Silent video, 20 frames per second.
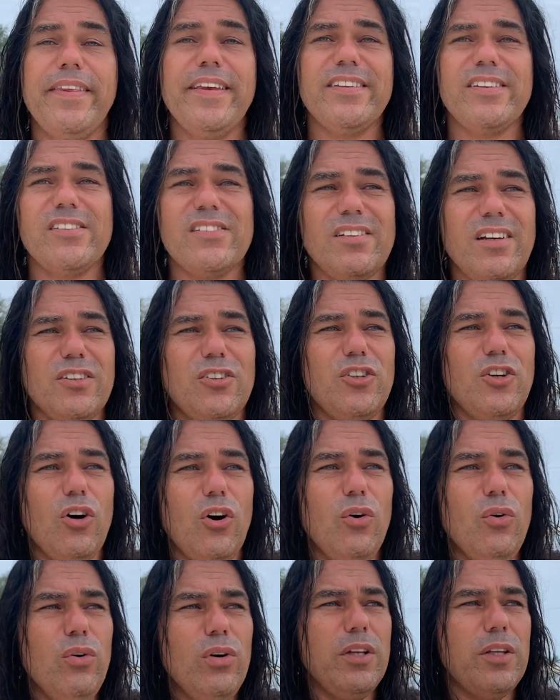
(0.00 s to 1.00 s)
this is not the
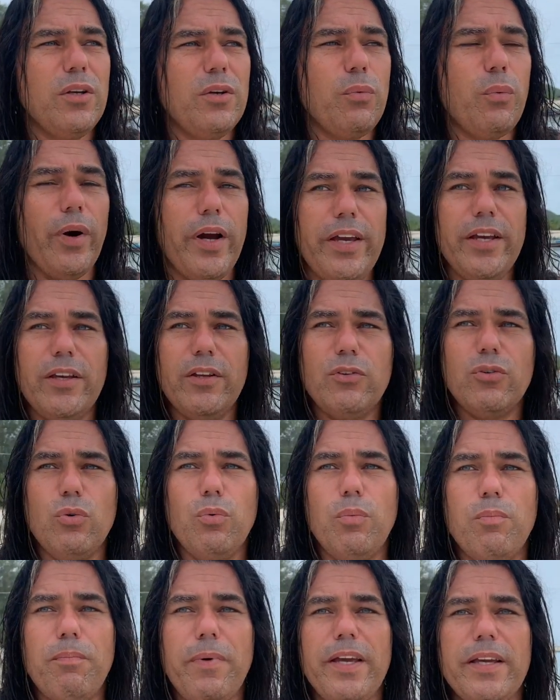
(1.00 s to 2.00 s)
only way
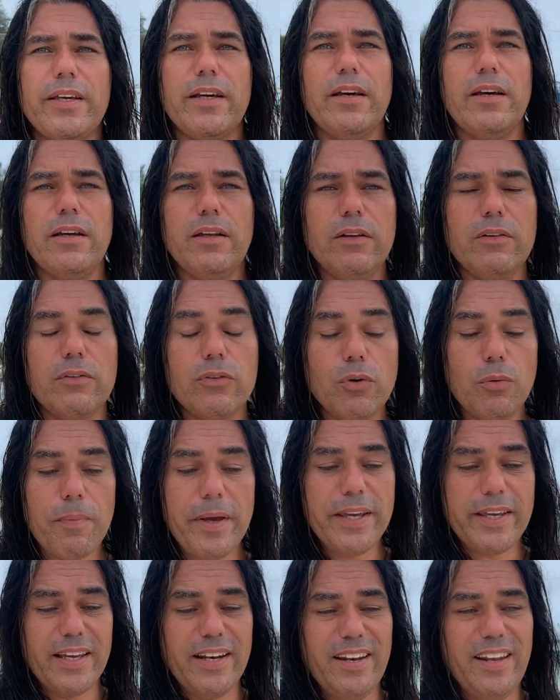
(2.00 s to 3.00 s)
to make, to
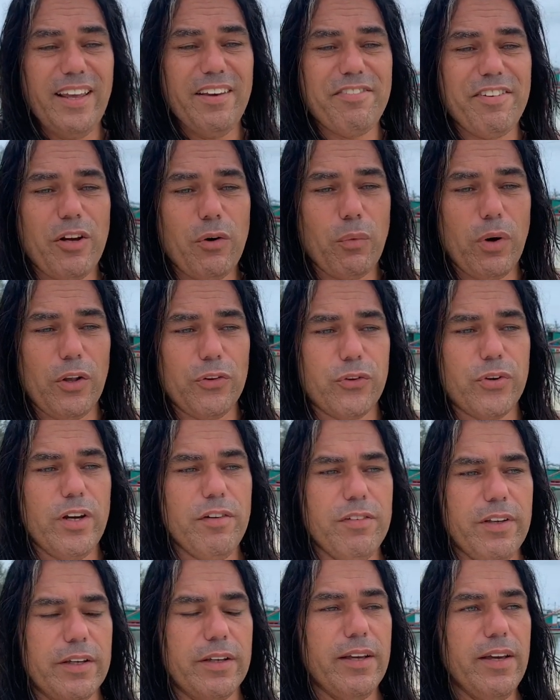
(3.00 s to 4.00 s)
make a living while
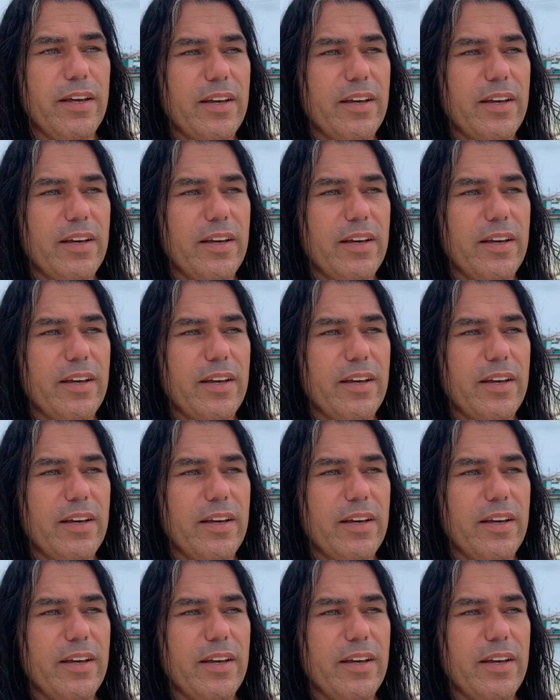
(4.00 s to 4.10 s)
traveling.